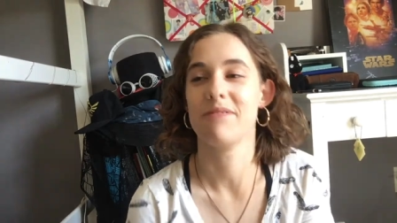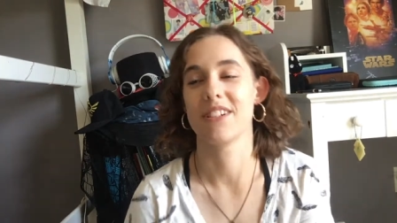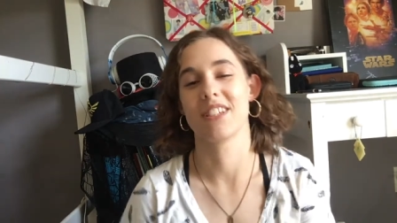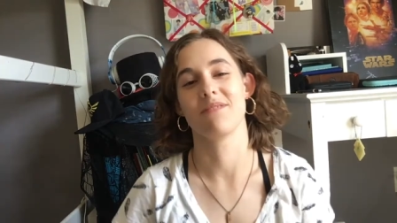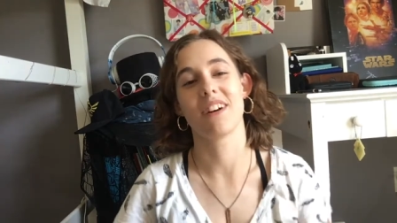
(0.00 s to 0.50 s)

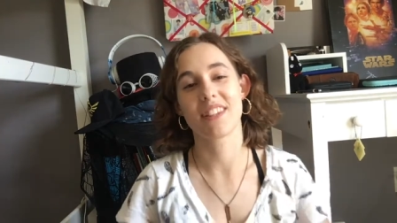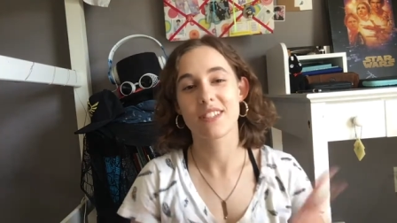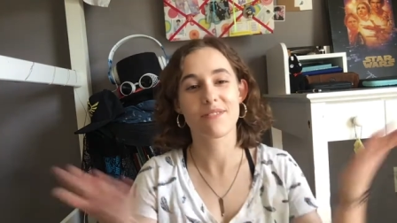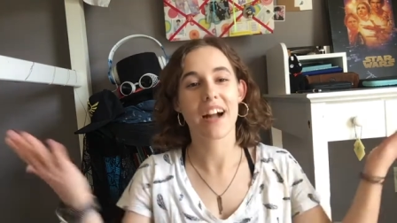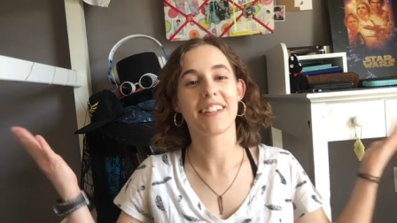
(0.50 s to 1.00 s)
which is what
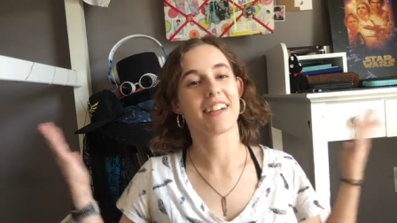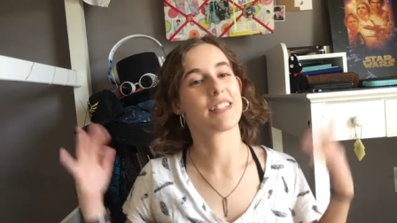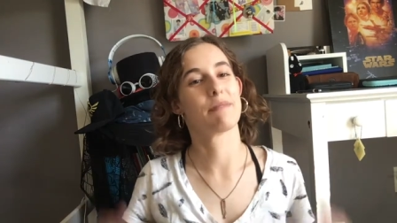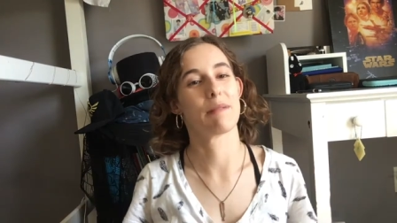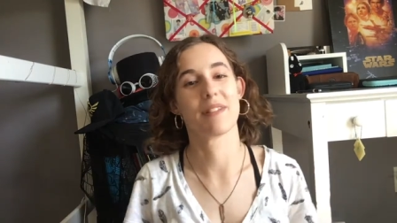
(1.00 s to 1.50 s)
this writing
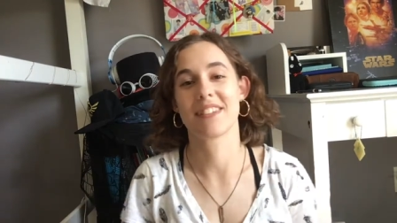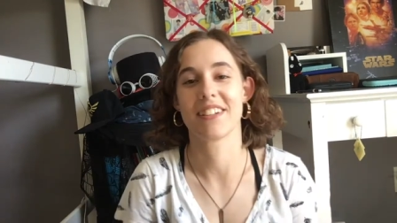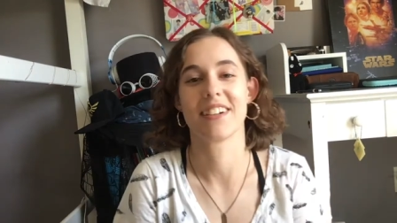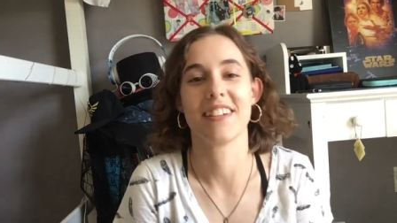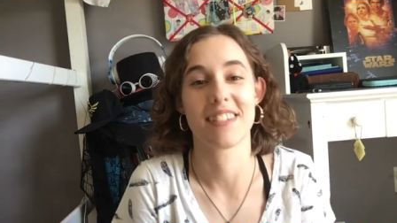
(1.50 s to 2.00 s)
experiment
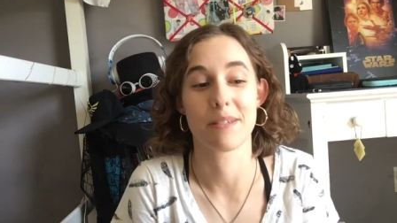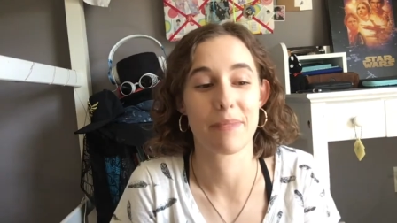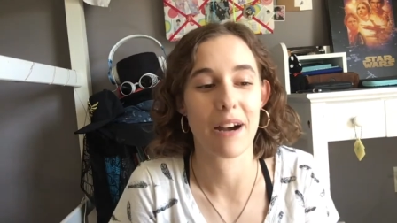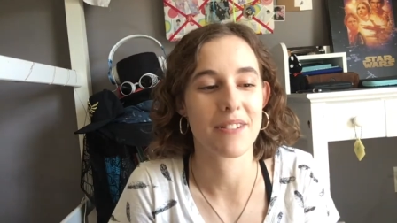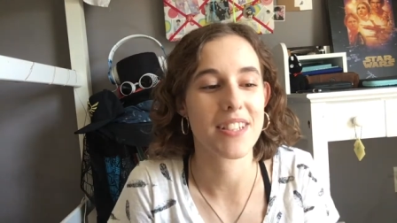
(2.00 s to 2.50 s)
series is
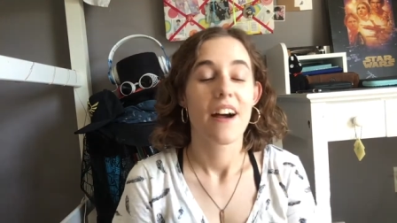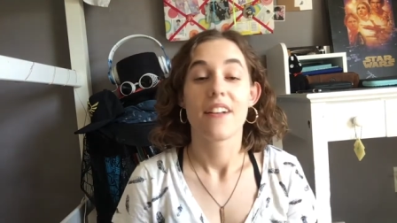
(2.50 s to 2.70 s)
about.